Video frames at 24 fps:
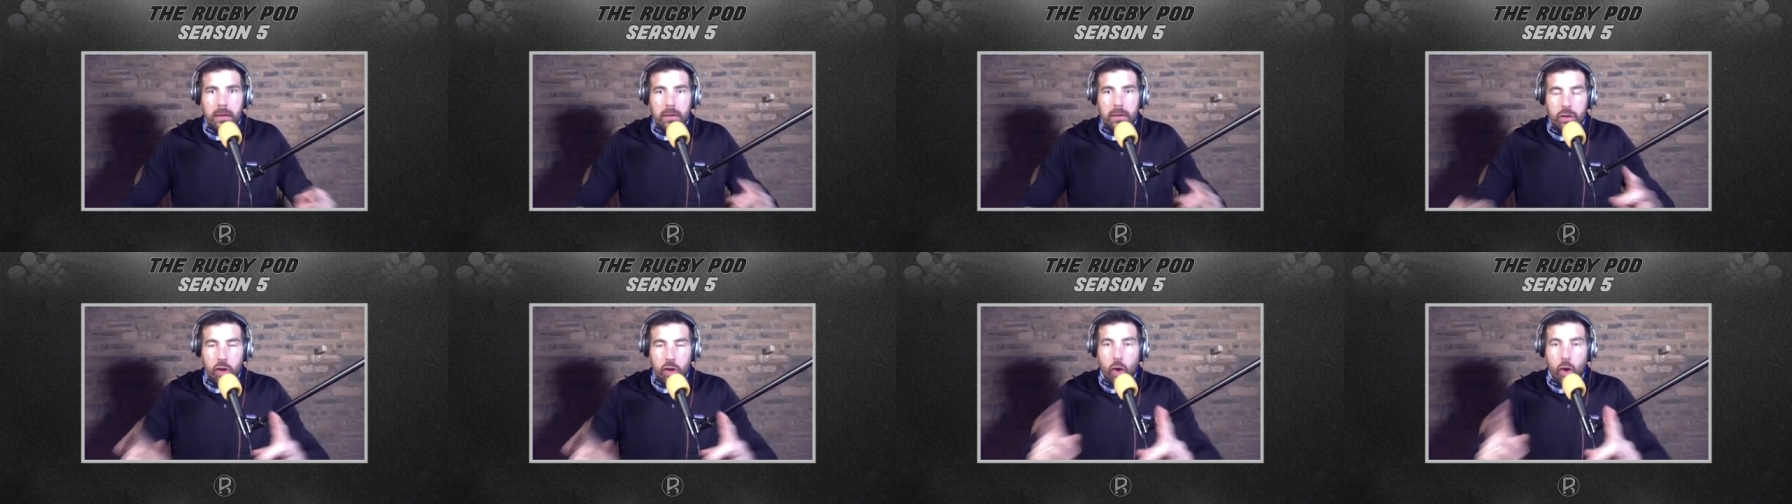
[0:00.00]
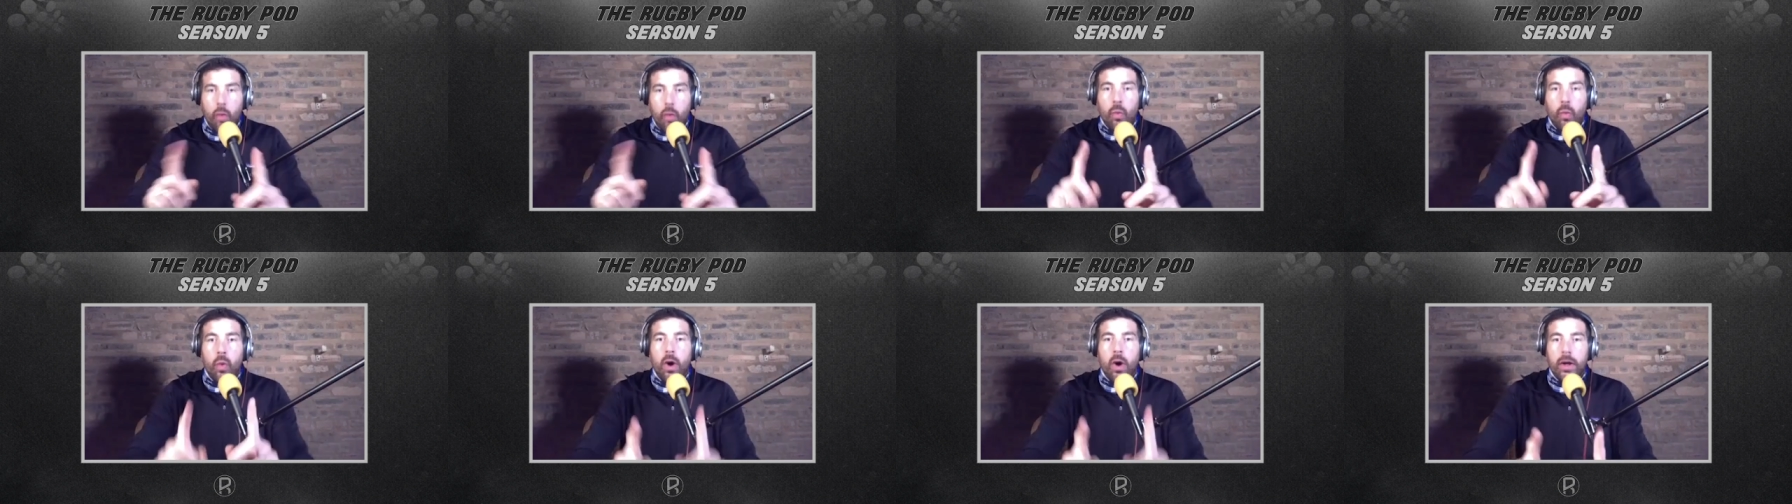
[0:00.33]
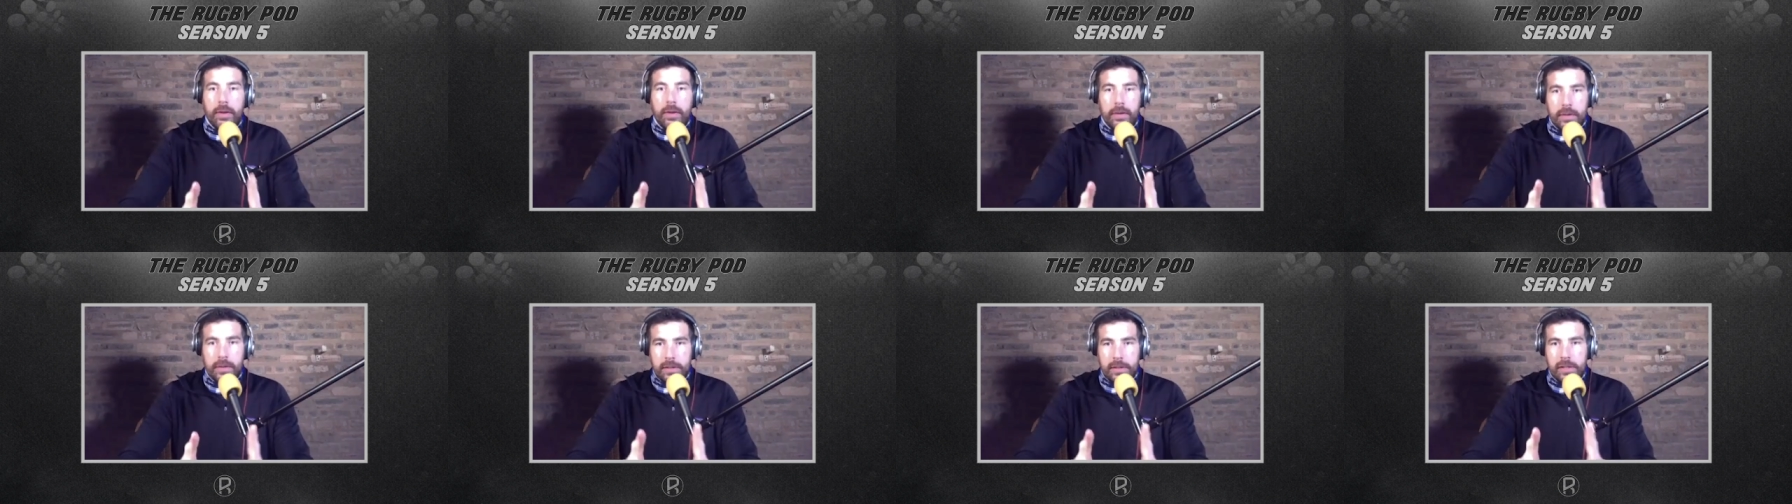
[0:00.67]
Not
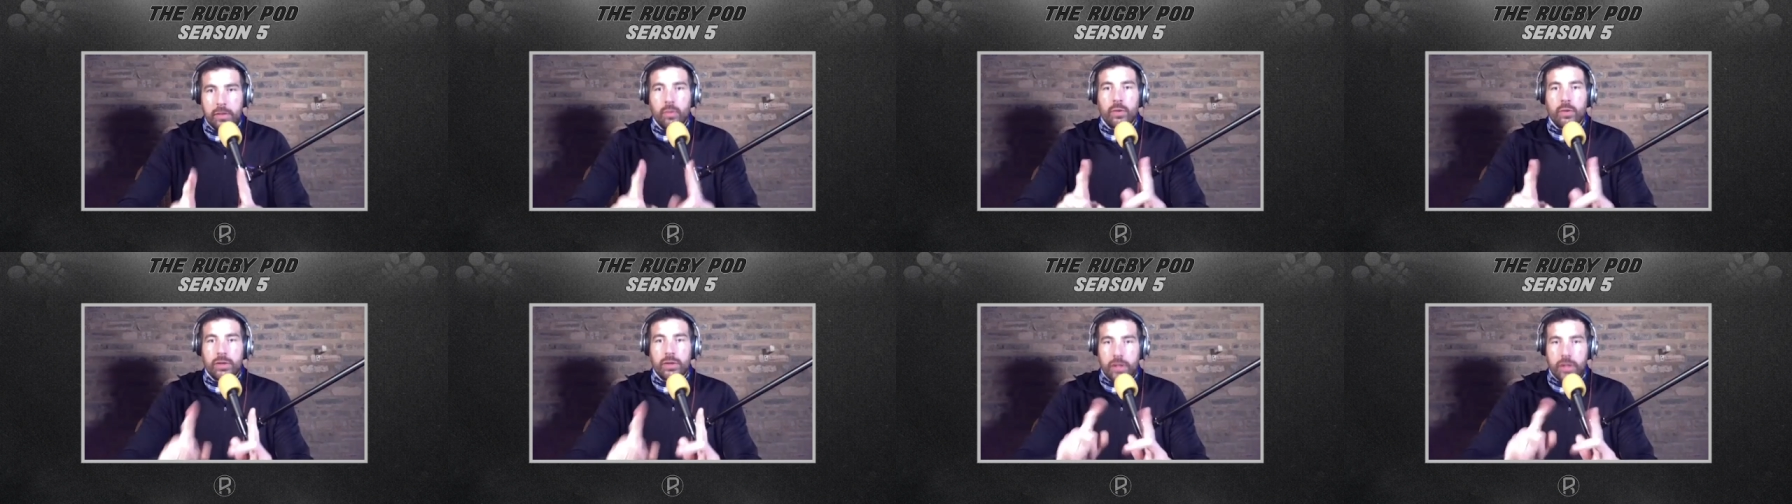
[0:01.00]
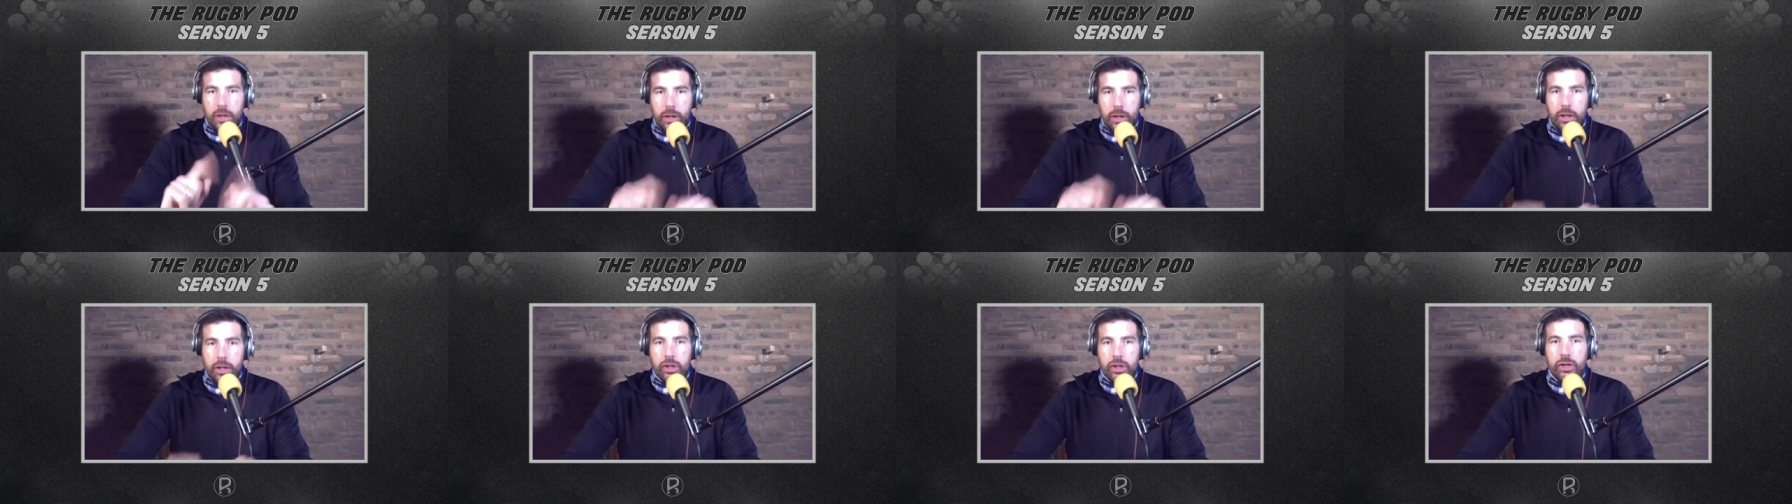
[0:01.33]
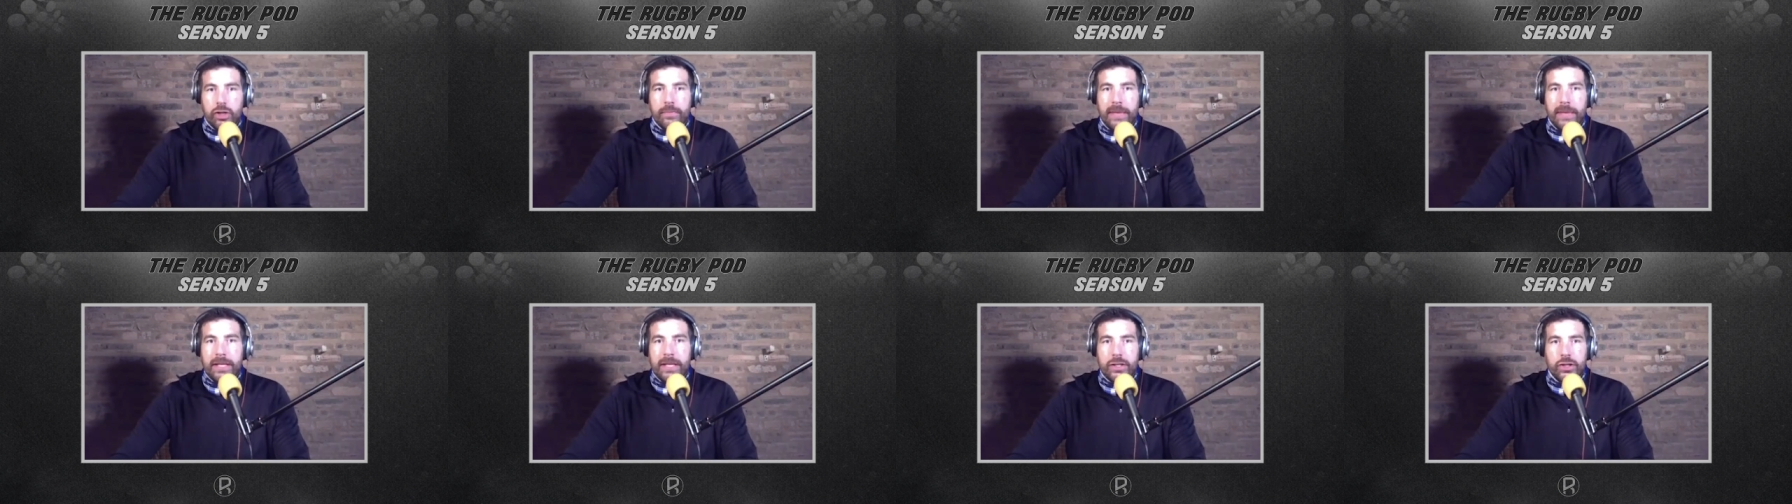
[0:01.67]
once was
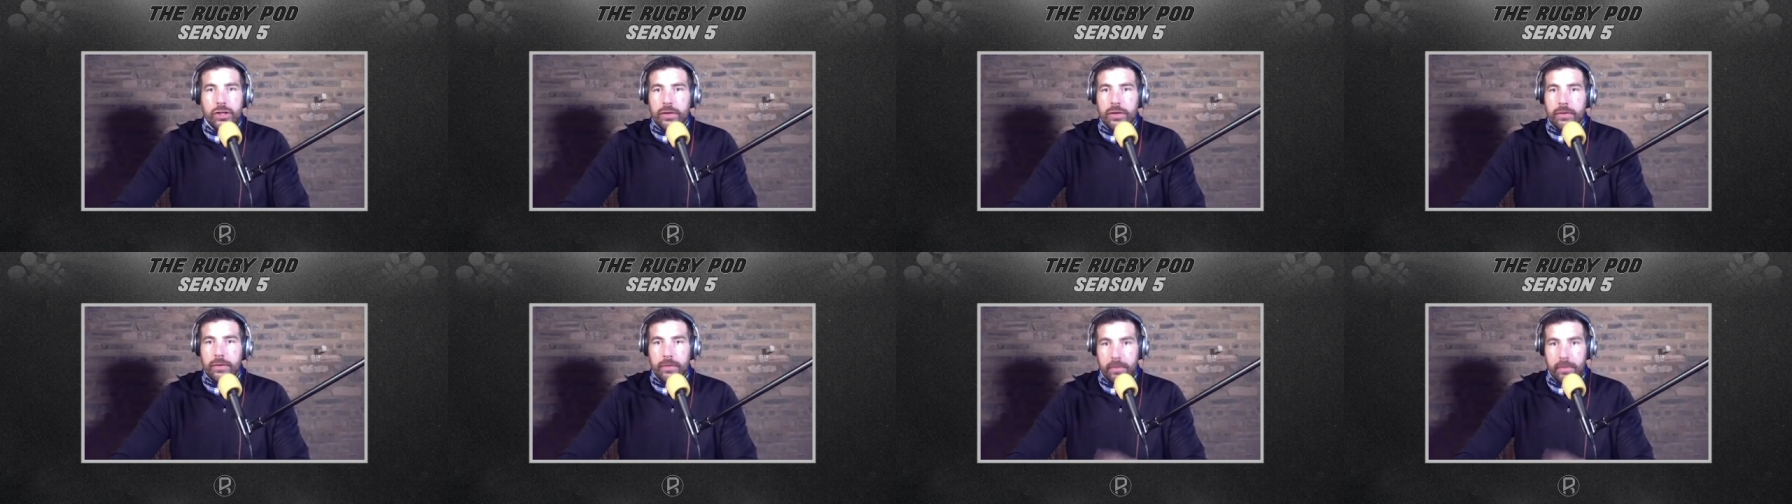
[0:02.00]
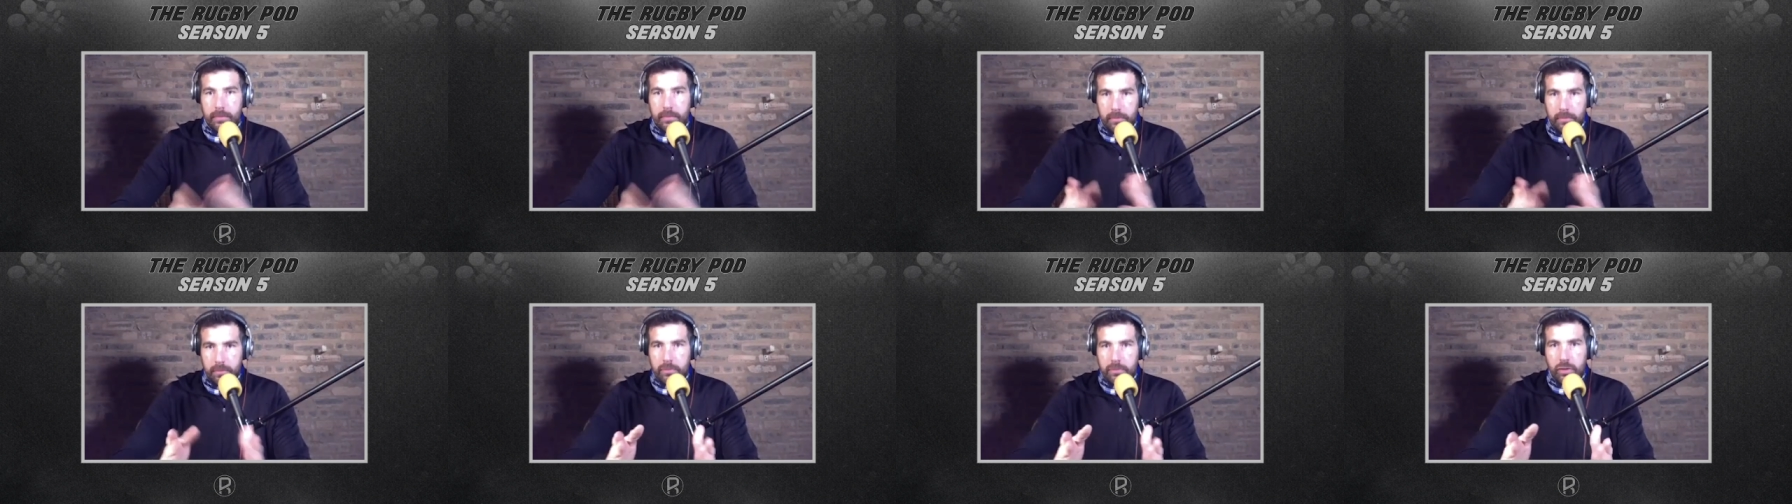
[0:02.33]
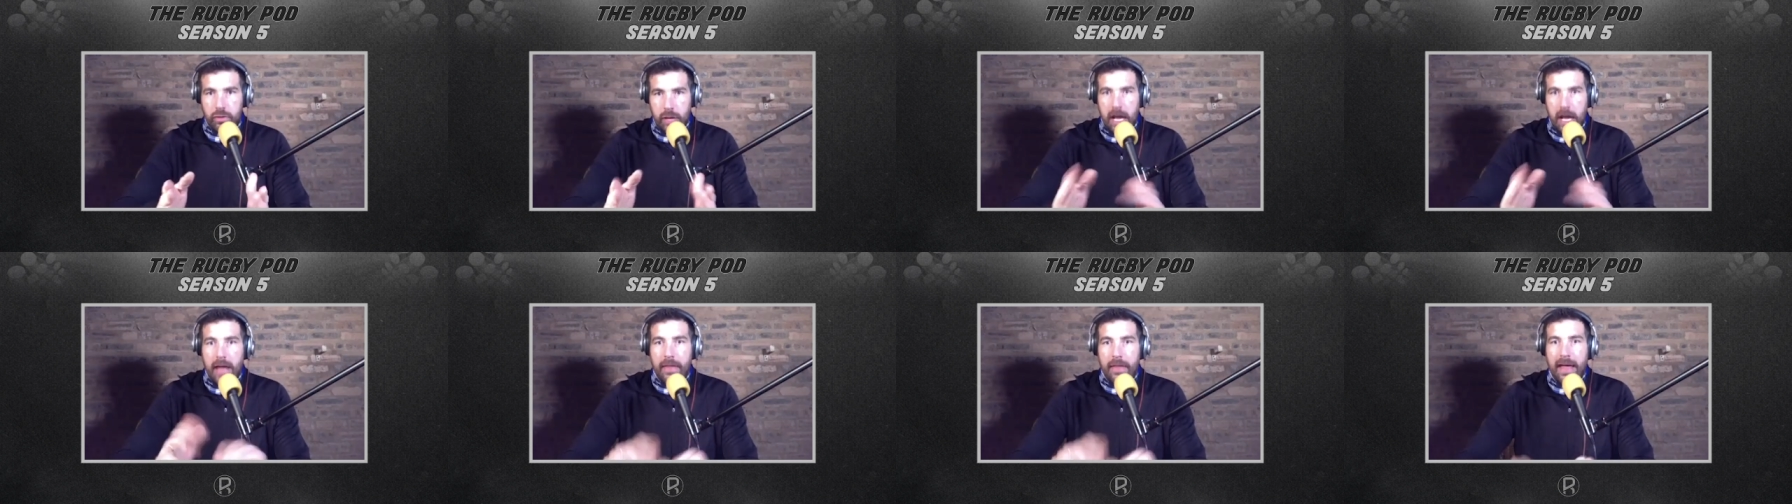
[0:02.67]
concussion mentioned
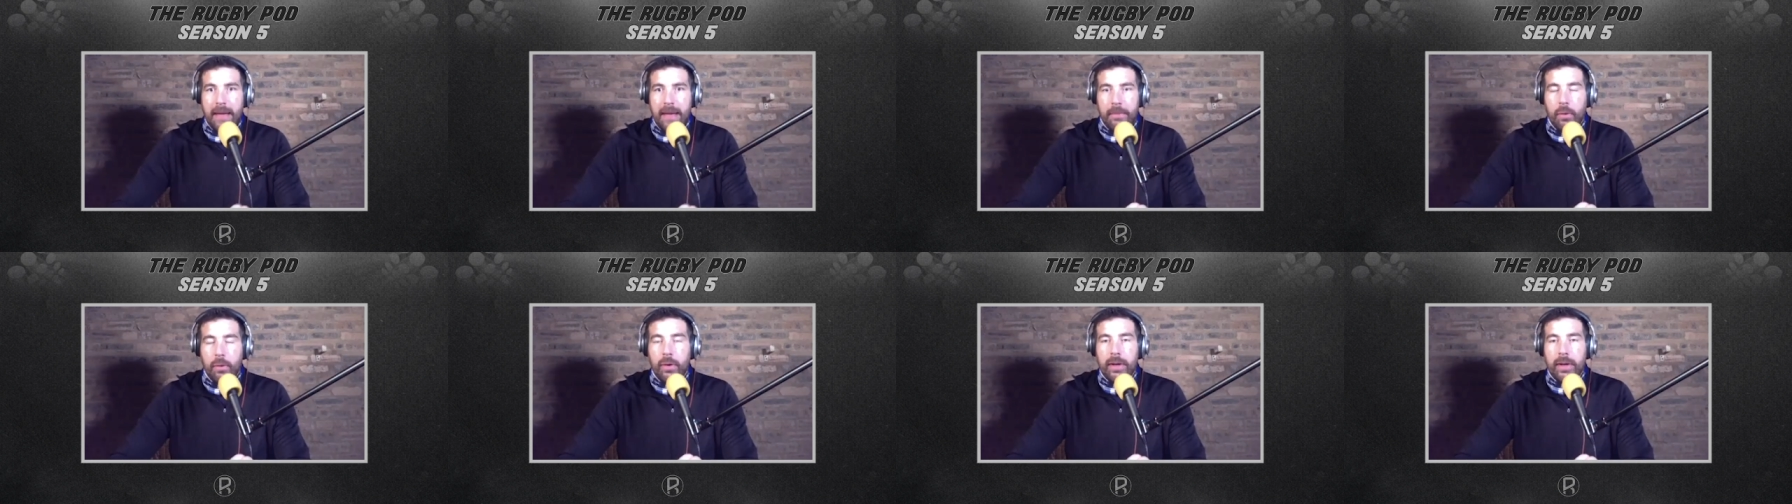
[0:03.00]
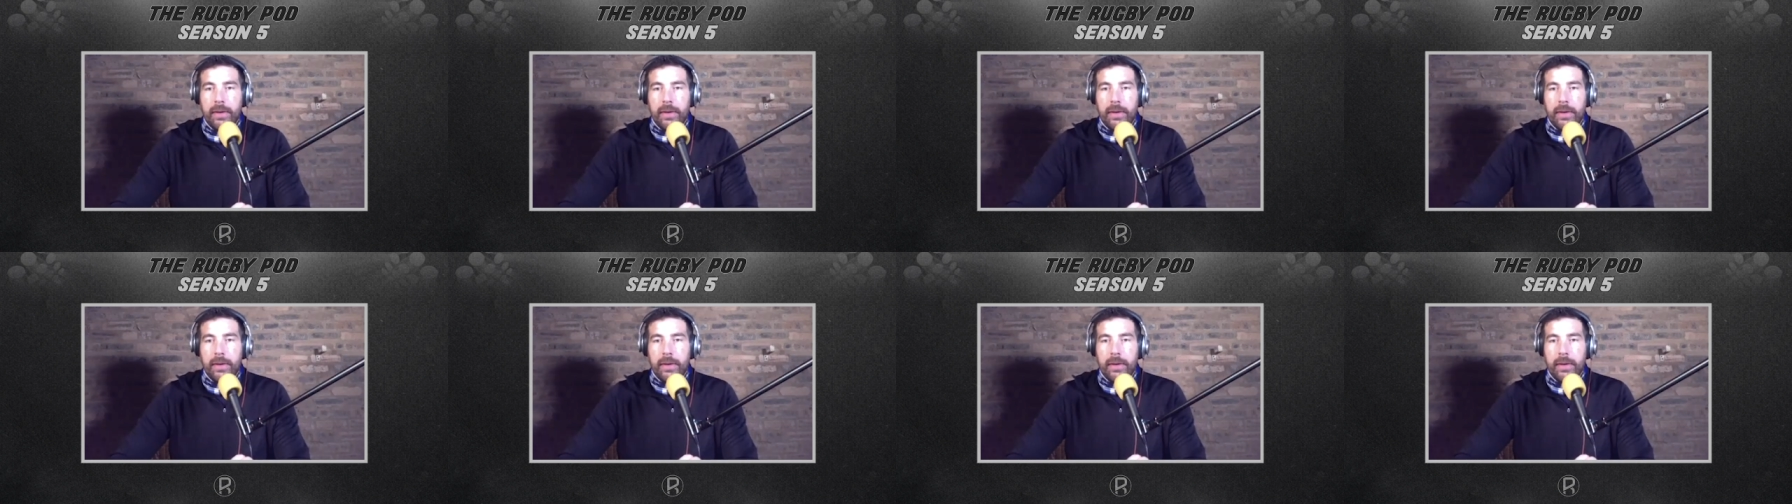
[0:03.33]
at that point.